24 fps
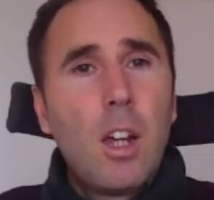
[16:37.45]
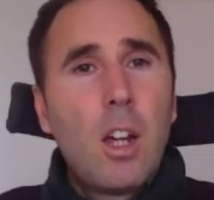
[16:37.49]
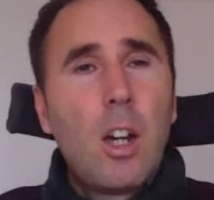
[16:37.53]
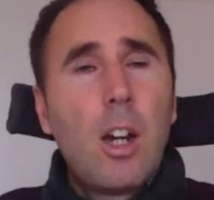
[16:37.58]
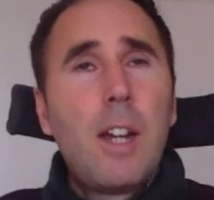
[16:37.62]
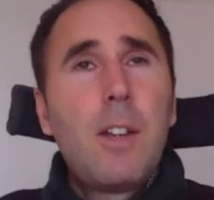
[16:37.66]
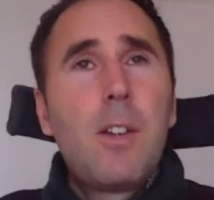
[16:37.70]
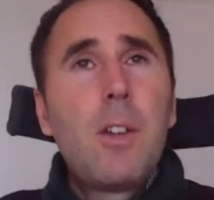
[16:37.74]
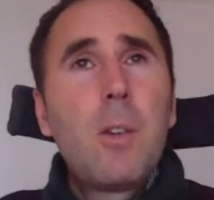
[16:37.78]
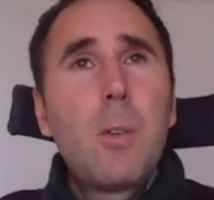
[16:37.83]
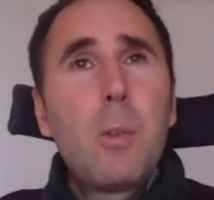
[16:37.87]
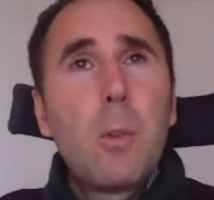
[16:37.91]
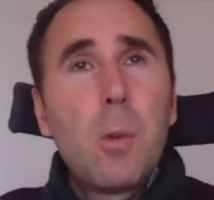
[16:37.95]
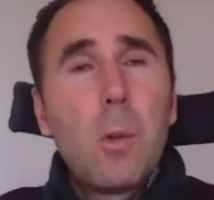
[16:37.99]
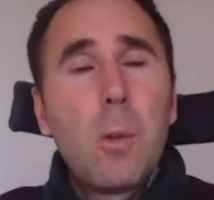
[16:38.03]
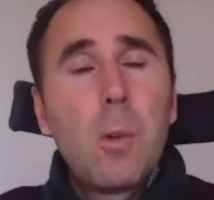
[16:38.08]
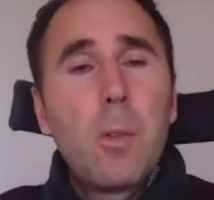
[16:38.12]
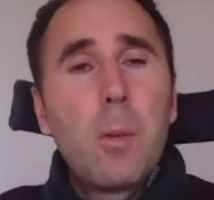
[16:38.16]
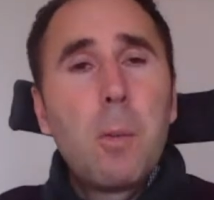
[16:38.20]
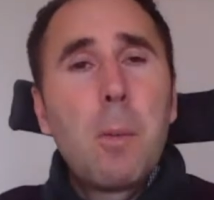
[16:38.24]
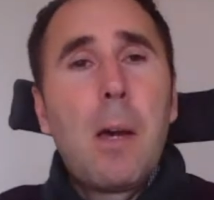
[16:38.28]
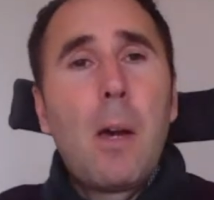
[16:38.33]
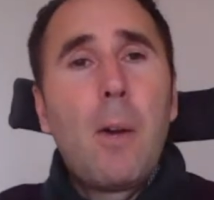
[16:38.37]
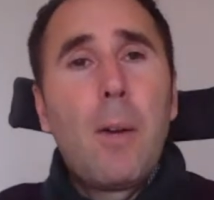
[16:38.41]
I just
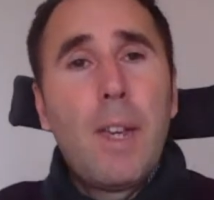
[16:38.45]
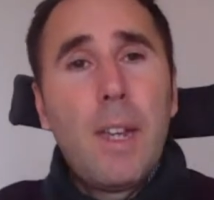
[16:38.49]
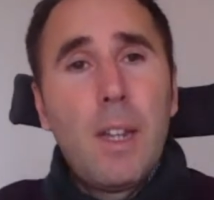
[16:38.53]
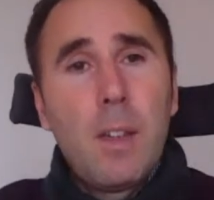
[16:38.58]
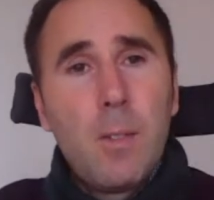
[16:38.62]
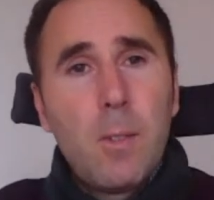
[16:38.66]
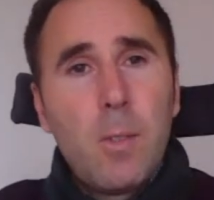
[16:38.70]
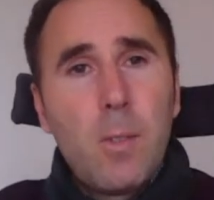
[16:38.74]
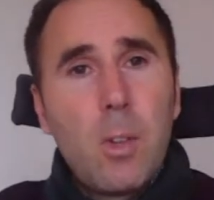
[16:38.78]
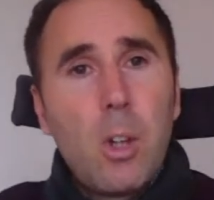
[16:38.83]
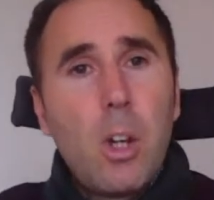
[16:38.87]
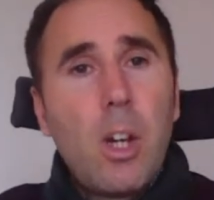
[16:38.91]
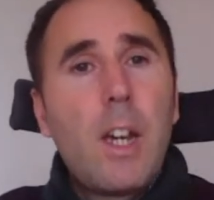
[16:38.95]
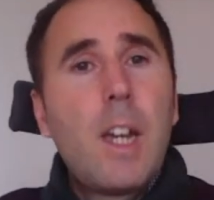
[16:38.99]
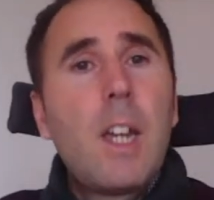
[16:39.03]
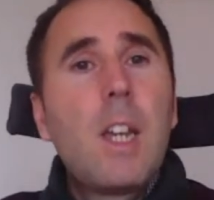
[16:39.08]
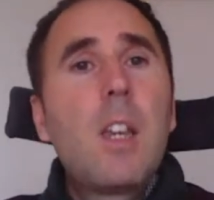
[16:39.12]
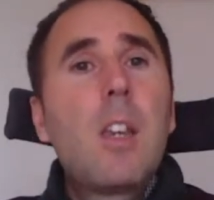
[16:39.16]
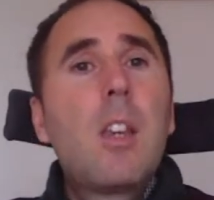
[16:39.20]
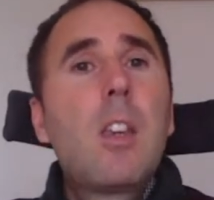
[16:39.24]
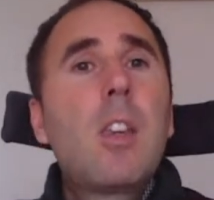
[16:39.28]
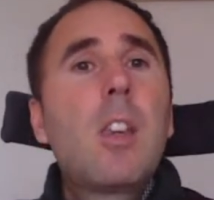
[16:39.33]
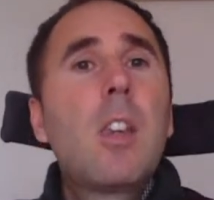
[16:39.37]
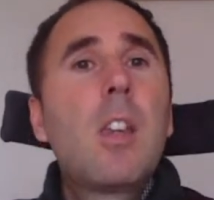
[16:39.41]
talked about
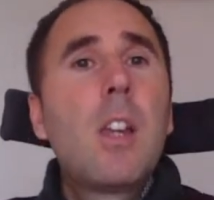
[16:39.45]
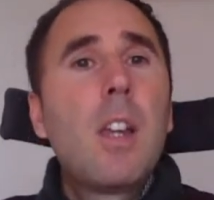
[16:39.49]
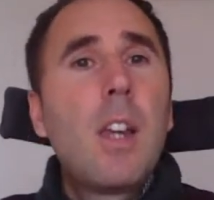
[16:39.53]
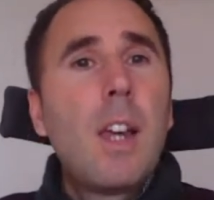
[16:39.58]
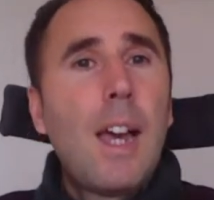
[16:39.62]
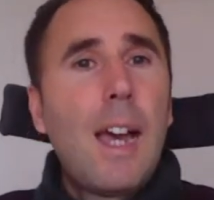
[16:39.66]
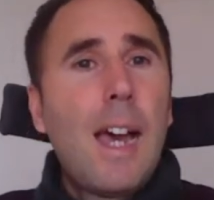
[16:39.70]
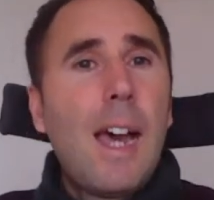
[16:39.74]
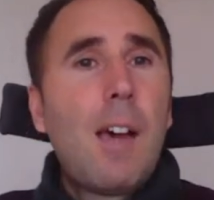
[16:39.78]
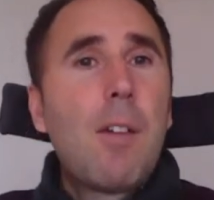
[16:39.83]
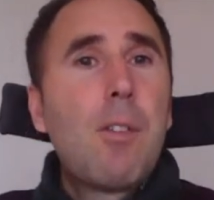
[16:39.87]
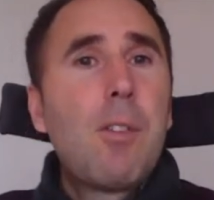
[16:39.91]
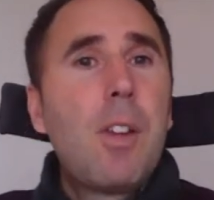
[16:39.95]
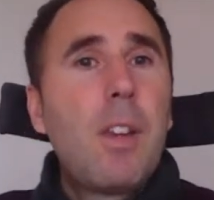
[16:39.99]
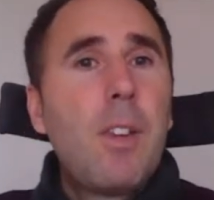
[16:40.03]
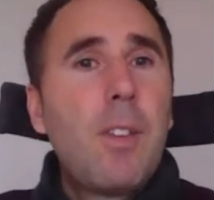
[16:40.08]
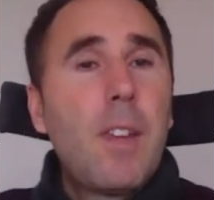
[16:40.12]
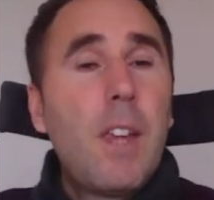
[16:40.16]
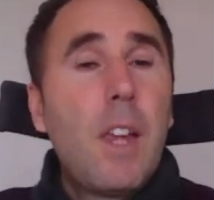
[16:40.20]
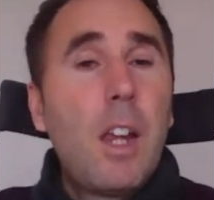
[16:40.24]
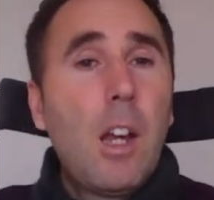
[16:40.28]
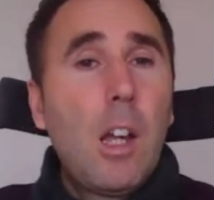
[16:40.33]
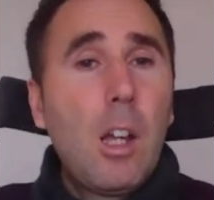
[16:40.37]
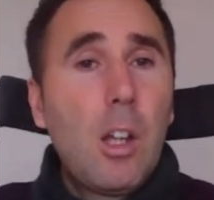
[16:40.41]
insights, having
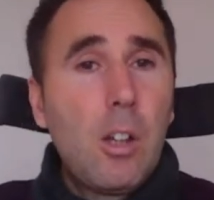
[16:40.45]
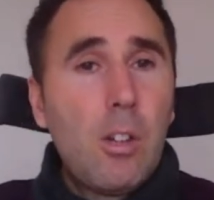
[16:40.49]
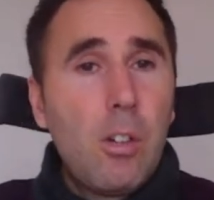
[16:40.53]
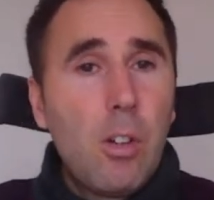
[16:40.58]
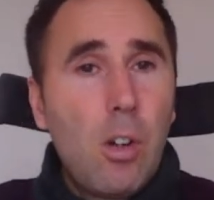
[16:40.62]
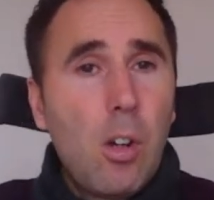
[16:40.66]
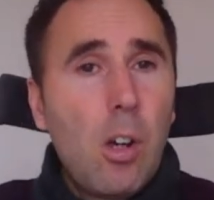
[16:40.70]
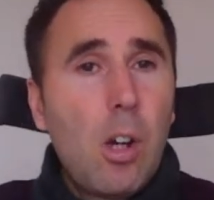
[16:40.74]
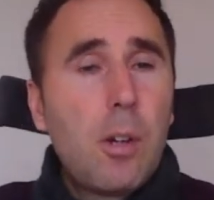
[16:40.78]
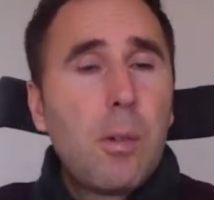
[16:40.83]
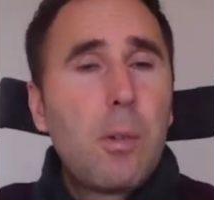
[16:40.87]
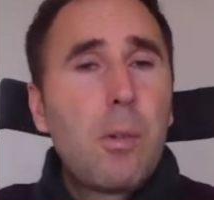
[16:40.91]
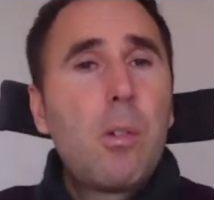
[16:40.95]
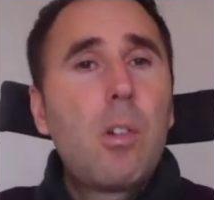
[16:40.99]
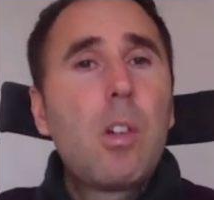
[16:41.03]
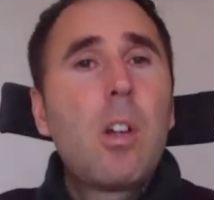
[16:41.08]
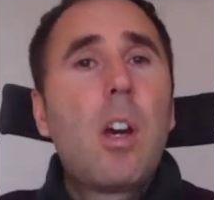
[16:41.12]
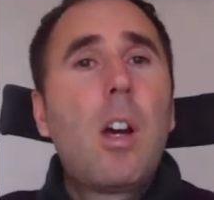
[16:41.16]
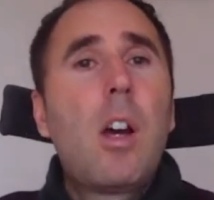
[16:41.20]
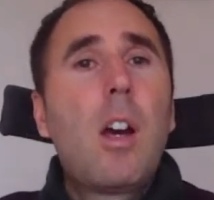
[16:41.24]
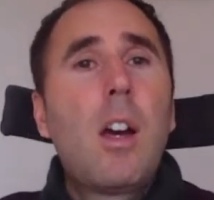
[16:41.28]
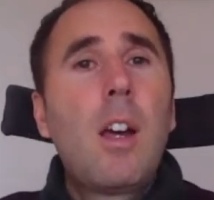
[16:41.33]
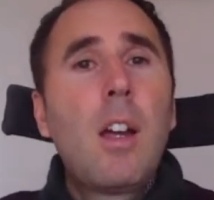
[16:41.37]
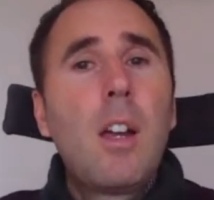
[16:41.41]
the inclusion
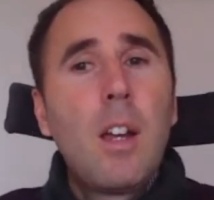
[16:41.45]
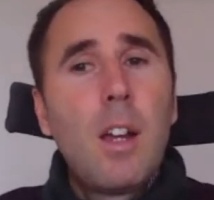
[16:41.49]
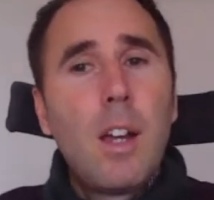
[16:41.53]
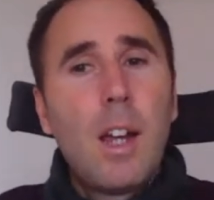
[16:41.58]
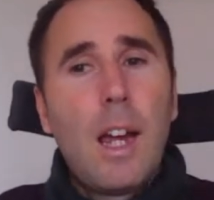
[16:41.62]
culture,